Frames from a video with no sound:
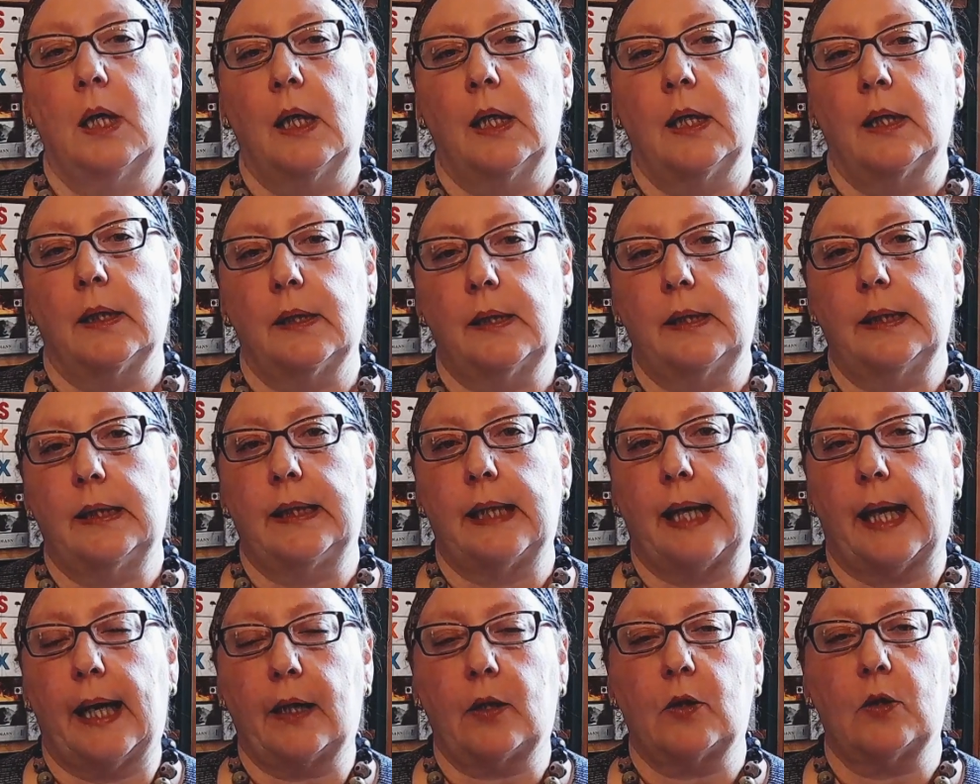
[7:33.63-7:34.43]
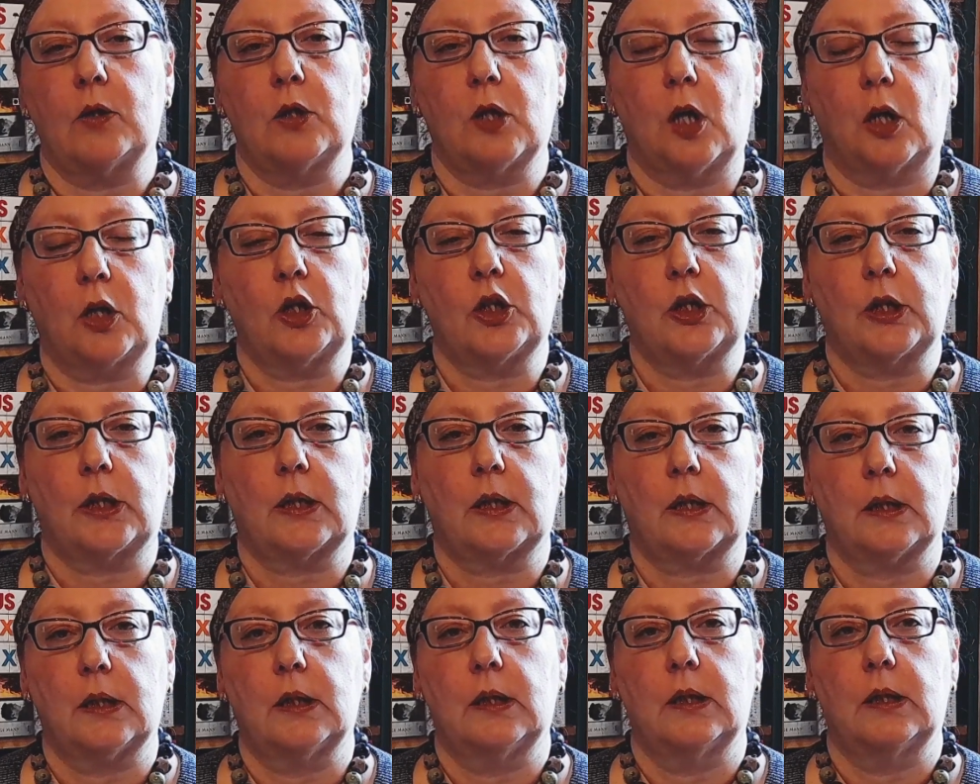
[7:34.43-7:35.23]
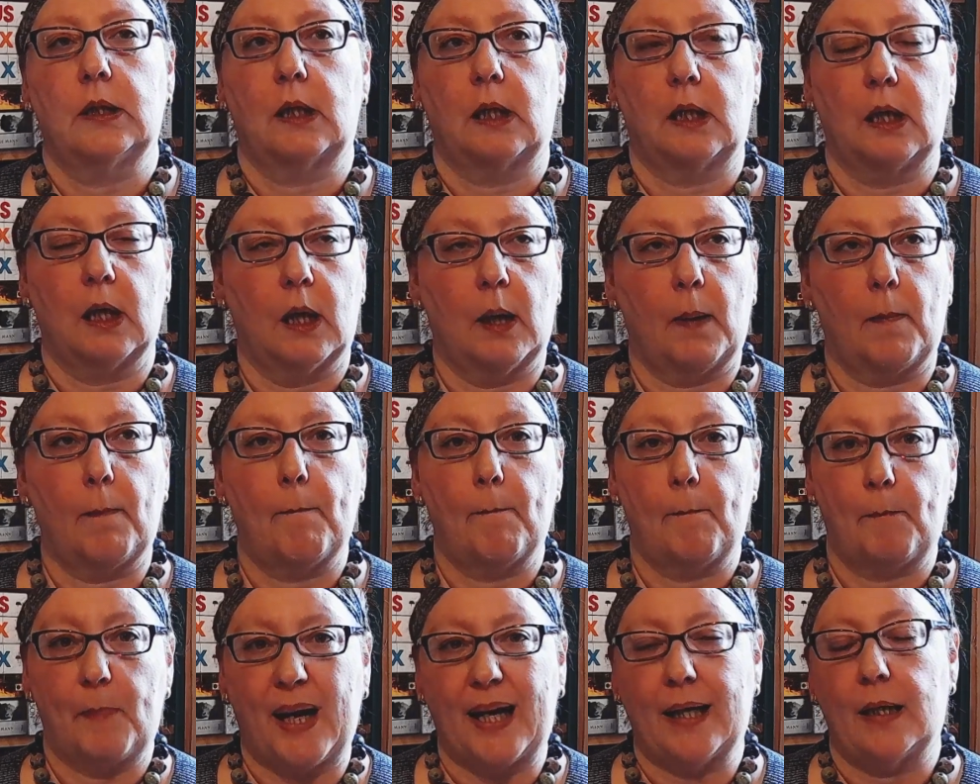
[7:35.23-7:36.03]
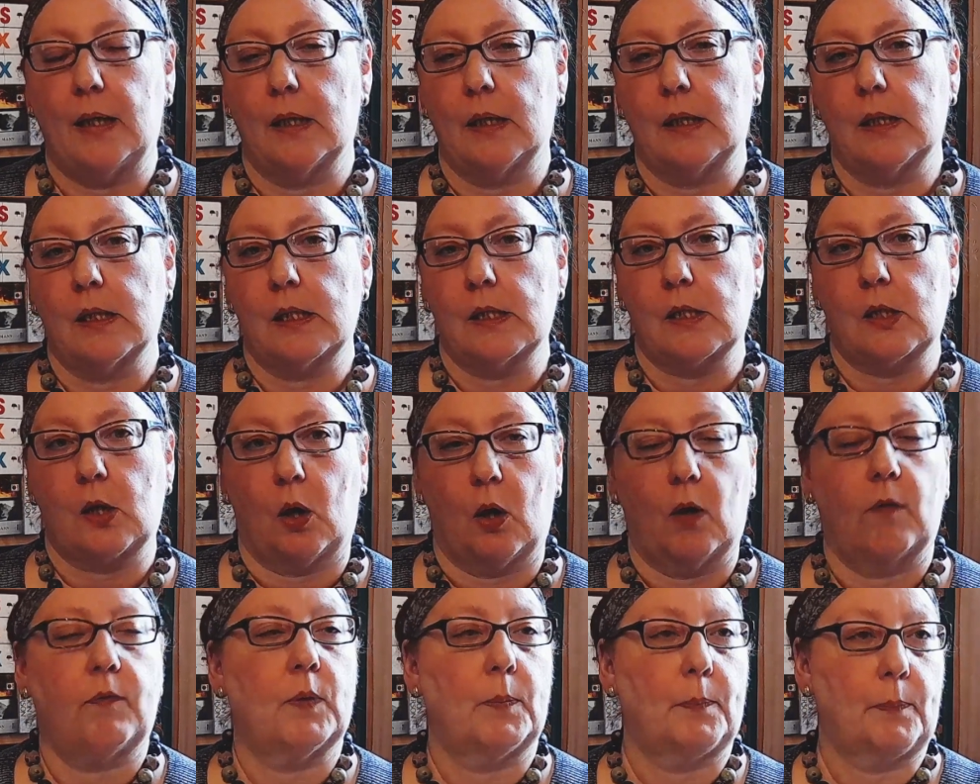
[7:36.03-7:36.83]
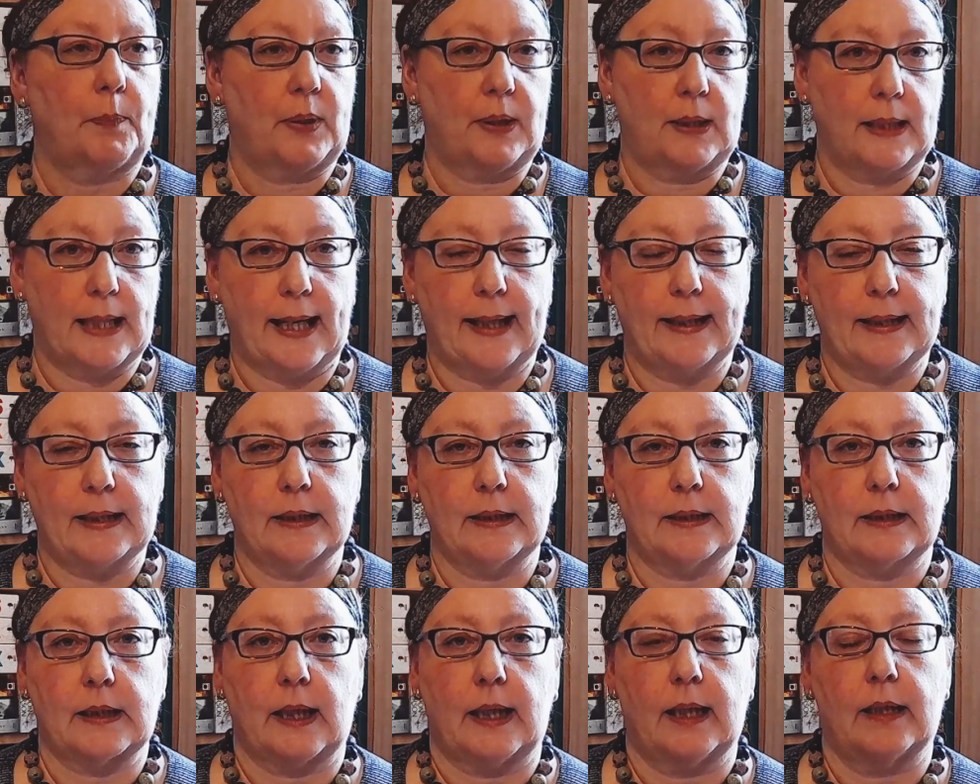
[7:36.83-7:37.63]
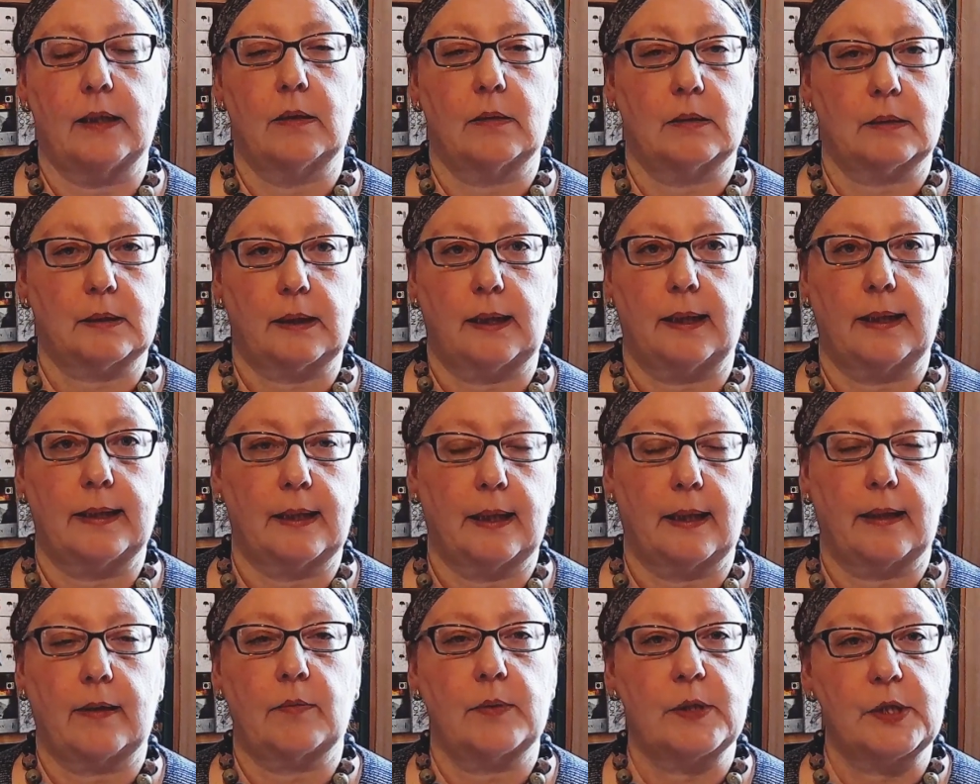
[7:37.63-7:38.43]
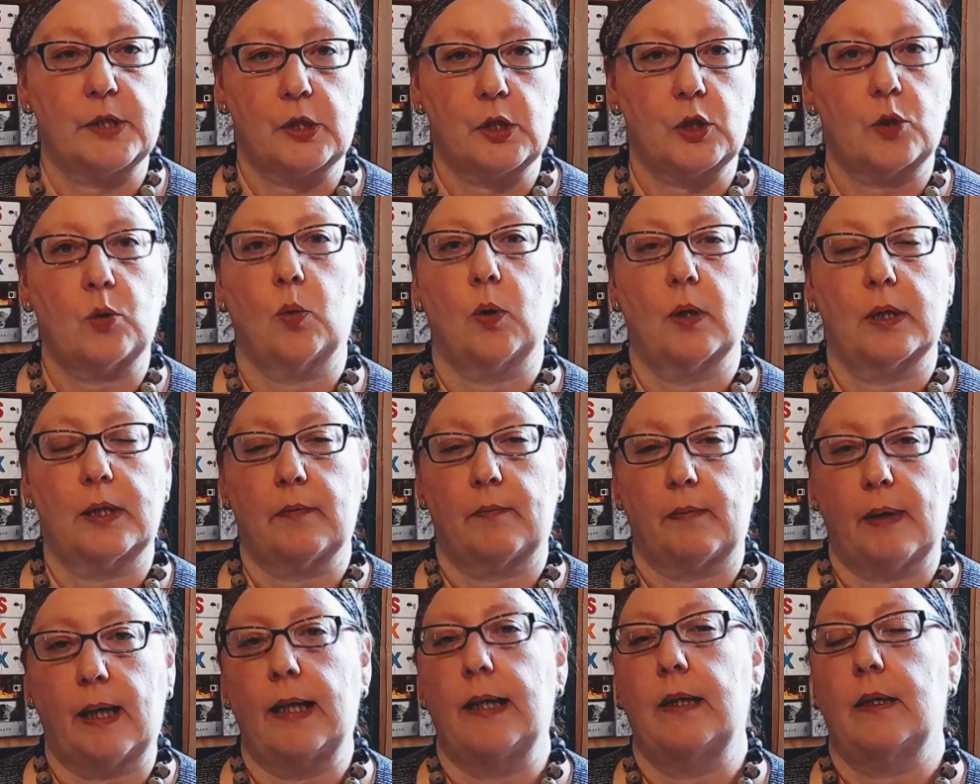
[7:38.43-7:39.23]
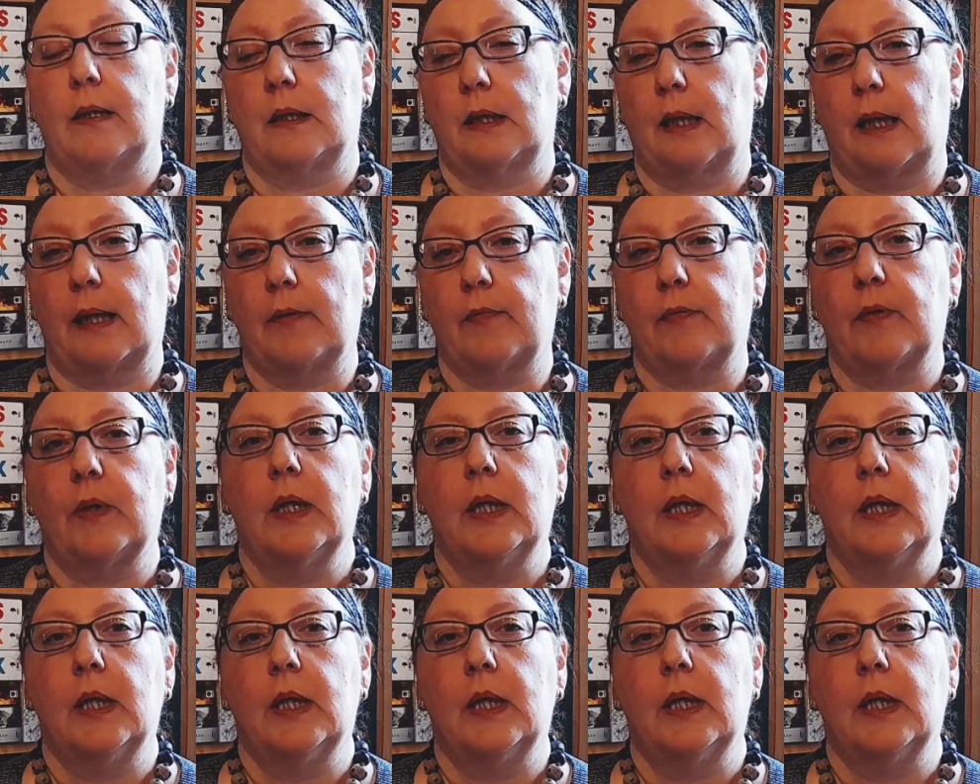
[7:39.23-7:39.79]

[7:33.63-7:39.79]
the ecological balance of a planet and kind of like restore the wildlife.